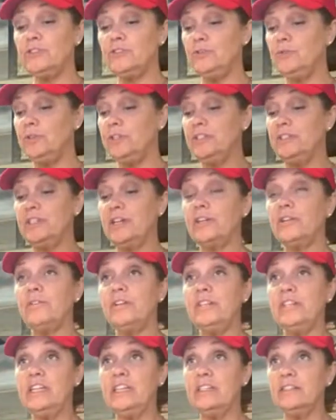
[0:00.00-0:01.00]
You can
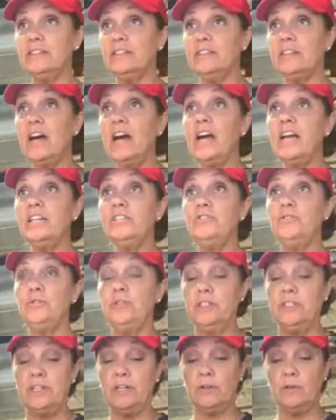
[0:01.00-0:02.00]
decorate the inside. You
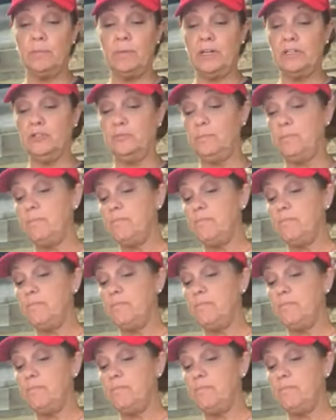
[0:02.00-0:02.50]
can decoupage